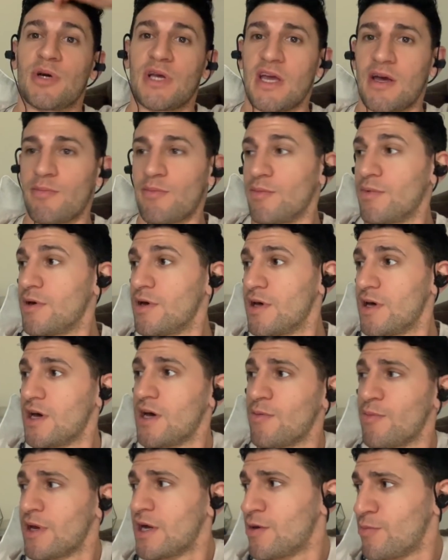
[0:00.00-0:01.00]
But yeah,
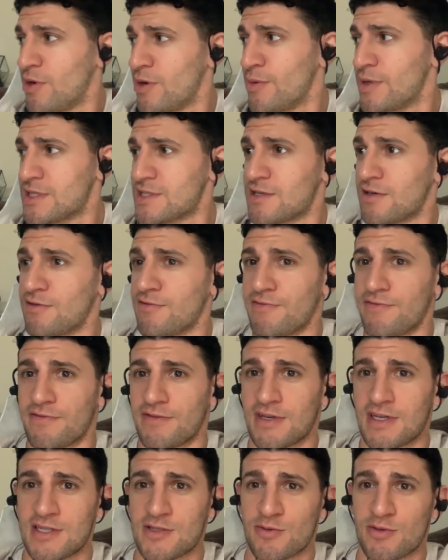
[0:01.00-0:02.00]
I'm here by myself.
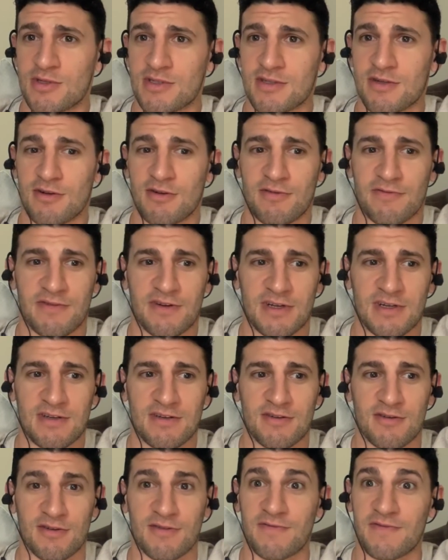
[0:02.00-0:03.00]
He's with his girlfriend
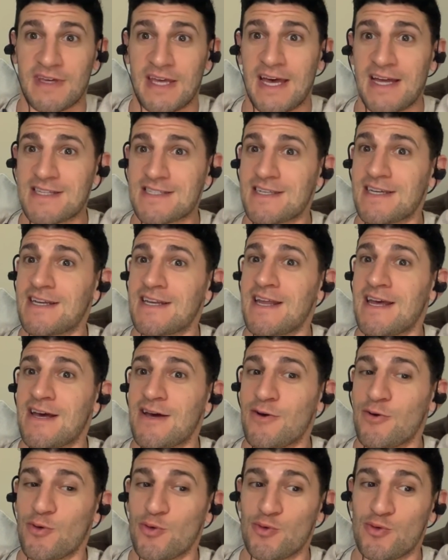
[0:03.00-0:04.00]
or fiance
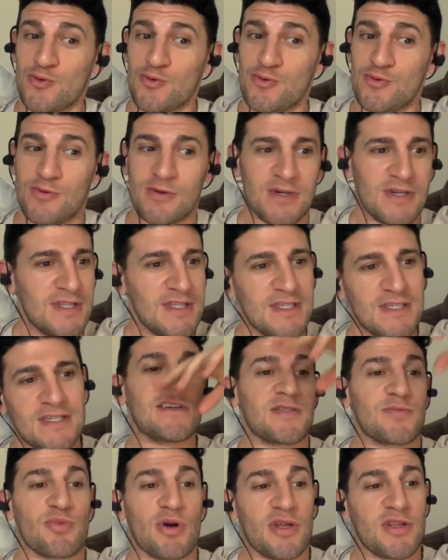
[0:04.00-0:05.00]
now. Ooh.
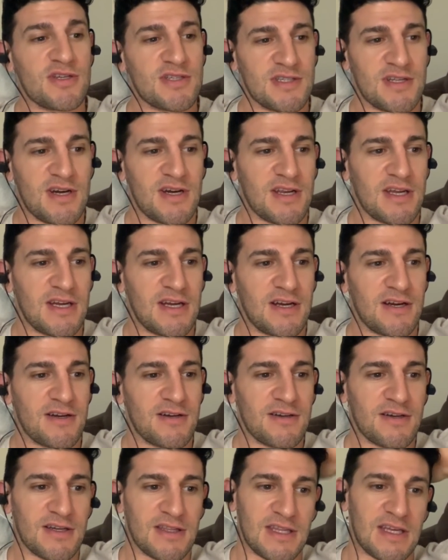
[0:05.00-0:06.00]
His brother's not
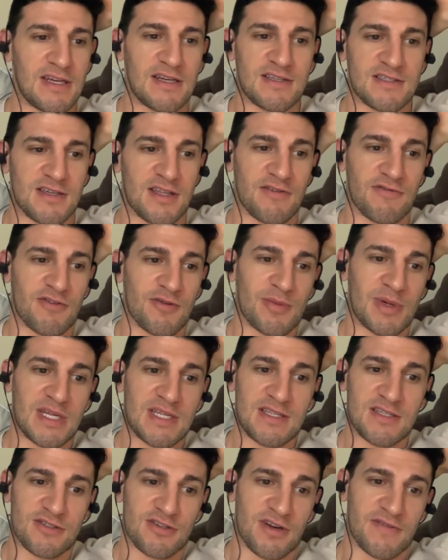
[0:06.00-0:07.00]
here, and then his other
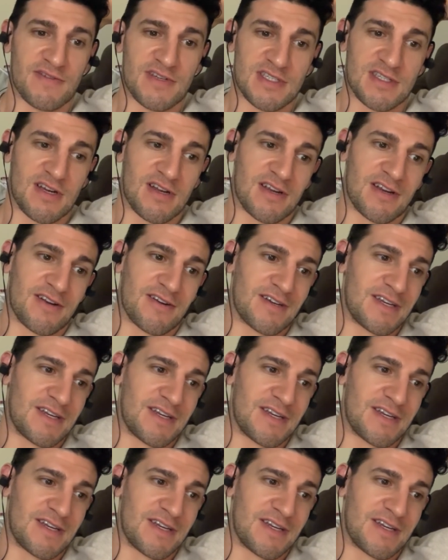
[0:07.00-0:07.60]
roommate, Trevor's not here